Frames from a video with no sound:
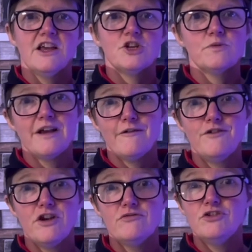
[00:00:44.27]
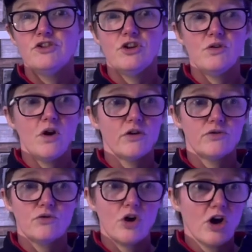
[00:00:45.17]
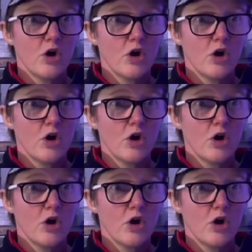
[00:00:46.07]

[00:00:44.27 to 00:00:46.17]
So without further ado, I thought